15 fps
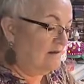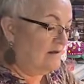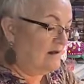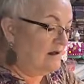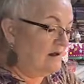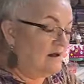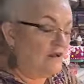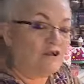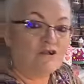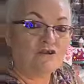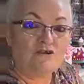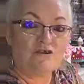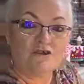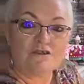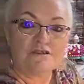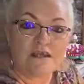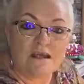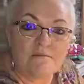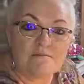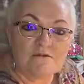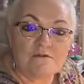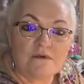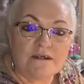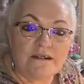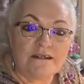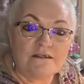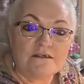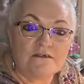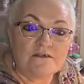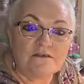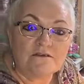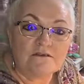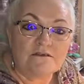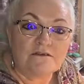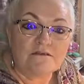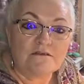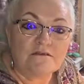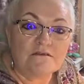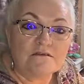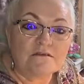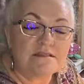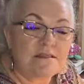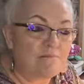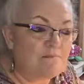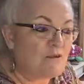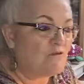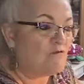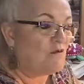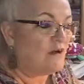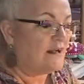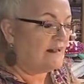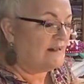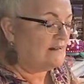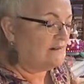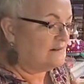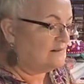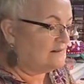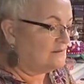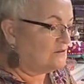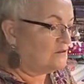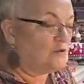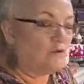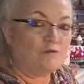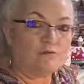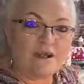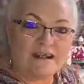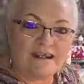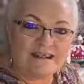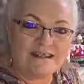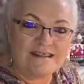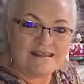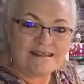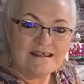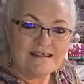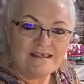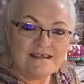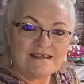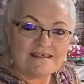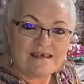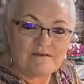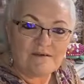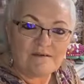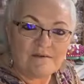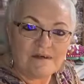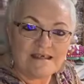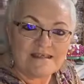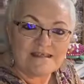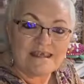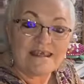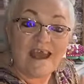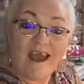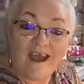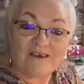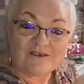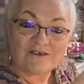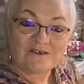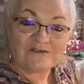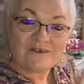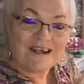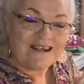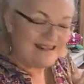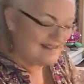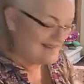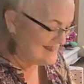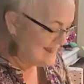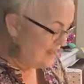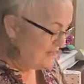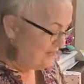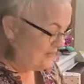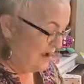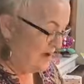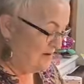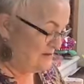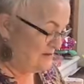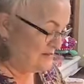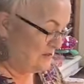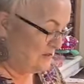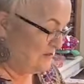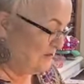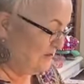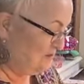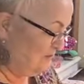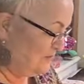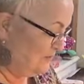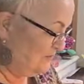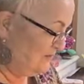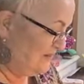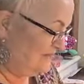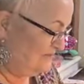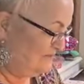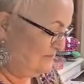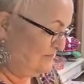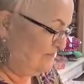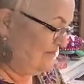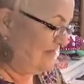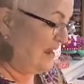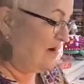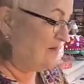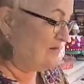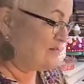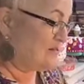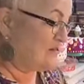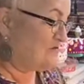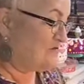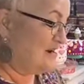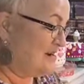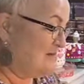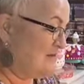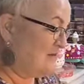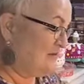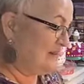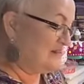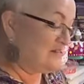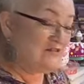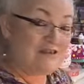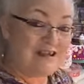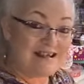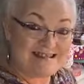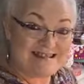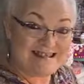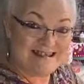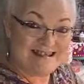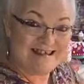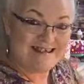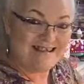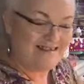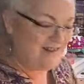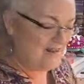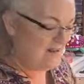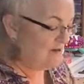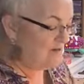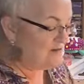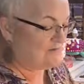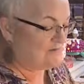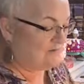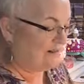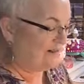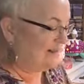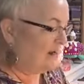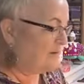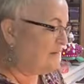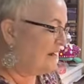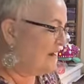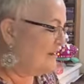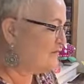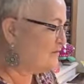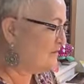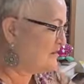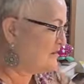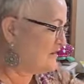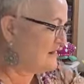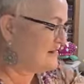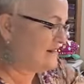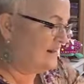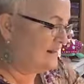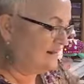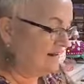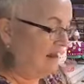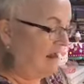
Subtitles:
Good Times Running or something running. Cool Runnings? Is that what it was? Yeah, Cool Runnings. That was a good movie. That was a great movie. Did you guys see it? It was funny. I might have to watch that tonight.